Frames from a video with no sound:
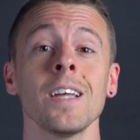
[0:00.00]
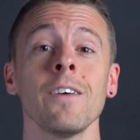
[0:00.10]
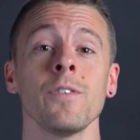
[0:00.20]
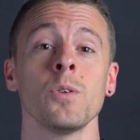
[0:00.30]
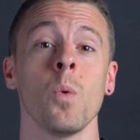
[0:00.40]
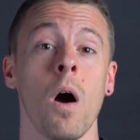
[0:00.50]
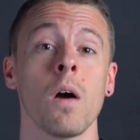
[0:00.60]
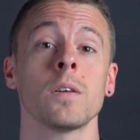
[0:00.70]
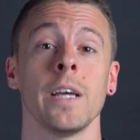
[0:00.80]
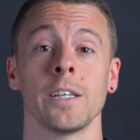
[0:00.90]
dive into our
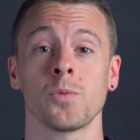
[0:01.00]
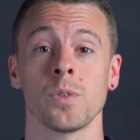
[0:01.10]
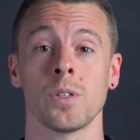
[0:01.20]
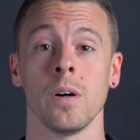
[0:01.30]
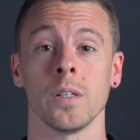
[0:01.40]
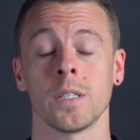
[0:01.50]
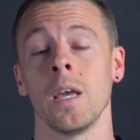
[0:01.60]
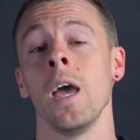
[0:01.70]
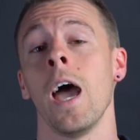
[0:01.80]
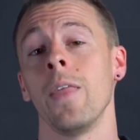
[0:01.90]
test results,
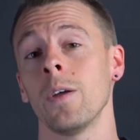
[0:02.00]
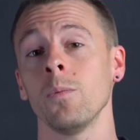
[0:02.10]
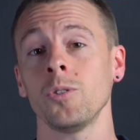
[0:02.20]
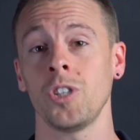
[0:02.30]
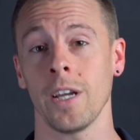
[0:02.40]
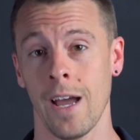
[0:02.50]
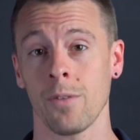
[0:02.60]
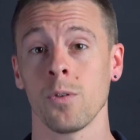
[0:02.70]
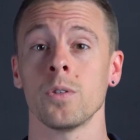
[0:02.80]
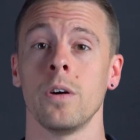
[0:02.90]
and then we'll check out
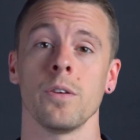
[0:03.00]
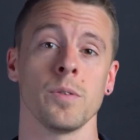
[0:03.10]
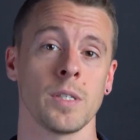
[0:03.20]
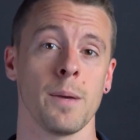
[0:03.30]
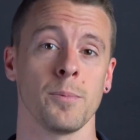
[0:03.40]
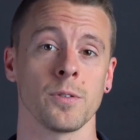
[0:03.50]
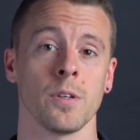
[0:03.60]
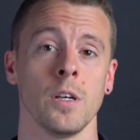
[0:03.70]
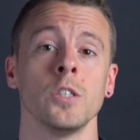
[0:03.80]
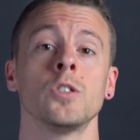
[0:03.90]
those audio samples,
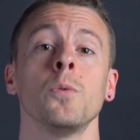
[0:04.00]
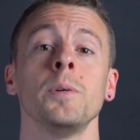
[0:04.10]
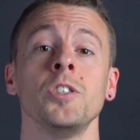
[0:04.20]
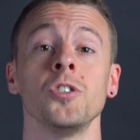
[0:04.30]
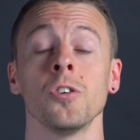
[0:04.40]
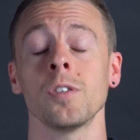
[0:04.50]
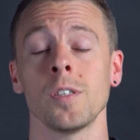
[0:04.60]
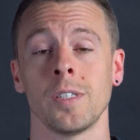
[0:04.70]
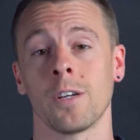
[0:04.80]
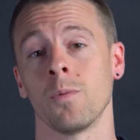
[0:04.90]
so be sure to
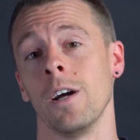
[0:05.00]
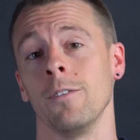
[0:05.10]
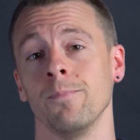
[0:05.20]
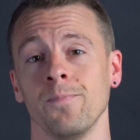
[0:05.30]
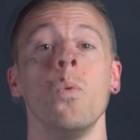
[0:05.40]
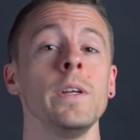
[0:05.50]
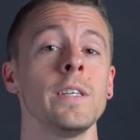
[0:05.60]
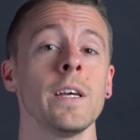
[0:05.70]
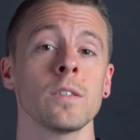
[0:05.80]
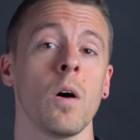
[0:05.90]
stick around. We
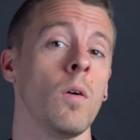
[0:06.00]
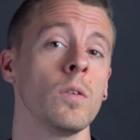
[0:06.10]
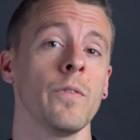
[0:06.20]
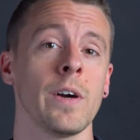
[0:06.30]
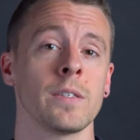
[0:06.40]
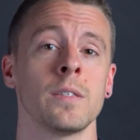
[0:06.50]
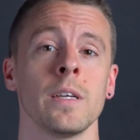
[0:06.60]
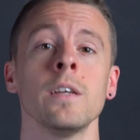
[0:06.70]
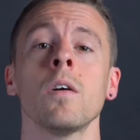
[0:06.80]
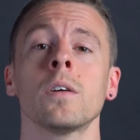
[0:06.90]
test all devices in our